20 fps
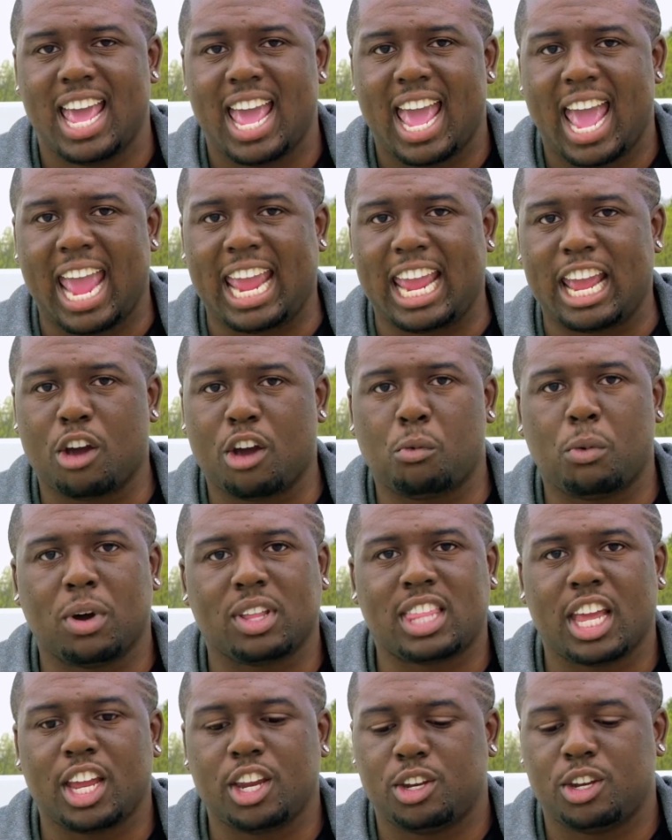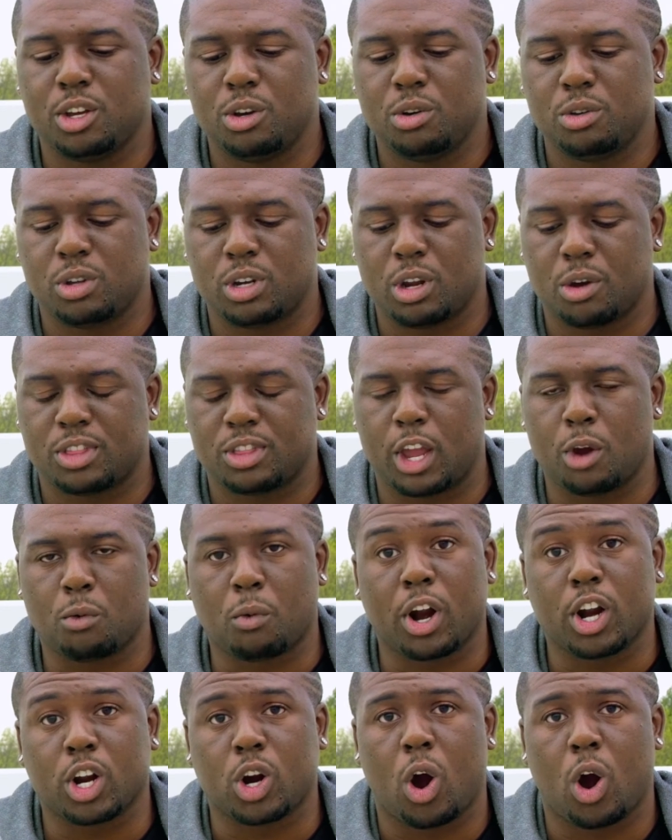and what they do, you know, they
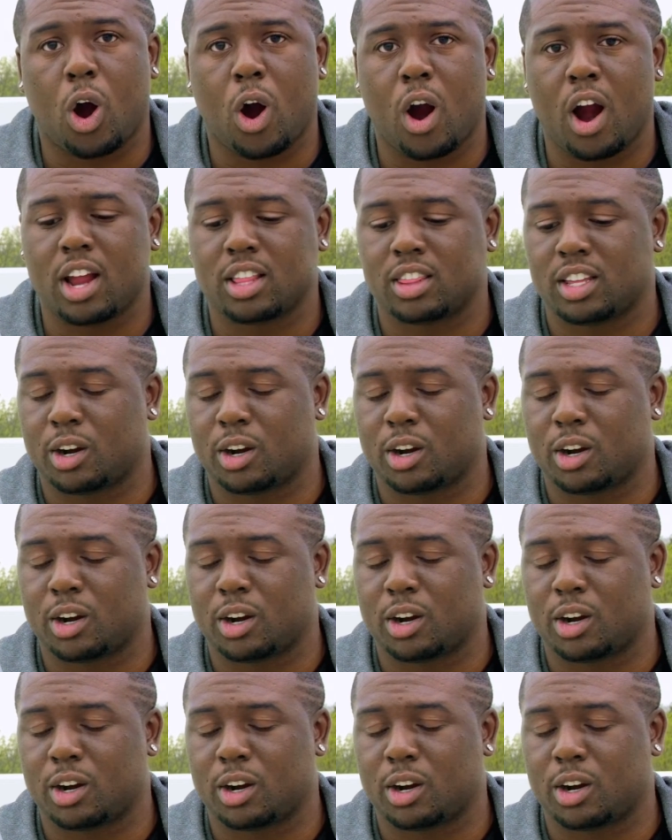work hard,